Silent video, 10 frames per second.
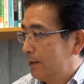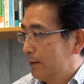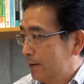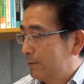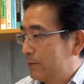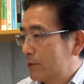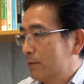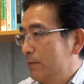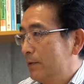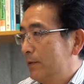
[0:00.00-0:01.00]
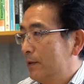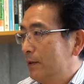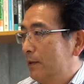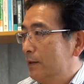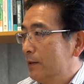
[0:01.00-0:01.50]

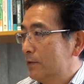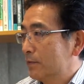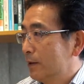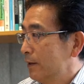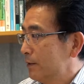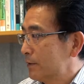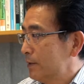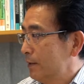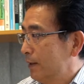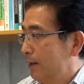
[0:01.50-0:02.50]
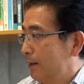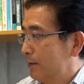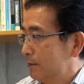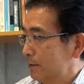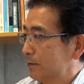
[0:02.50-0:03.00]
ability, as well as the any
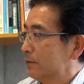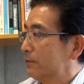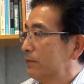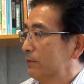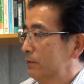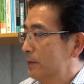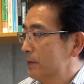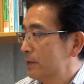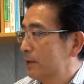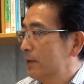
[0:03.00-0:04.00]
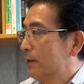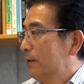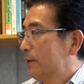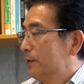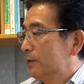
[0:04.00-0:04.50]
other performance.
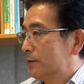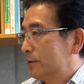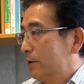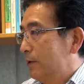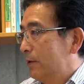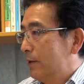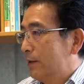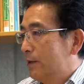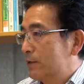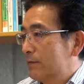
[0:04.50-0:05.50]
So it's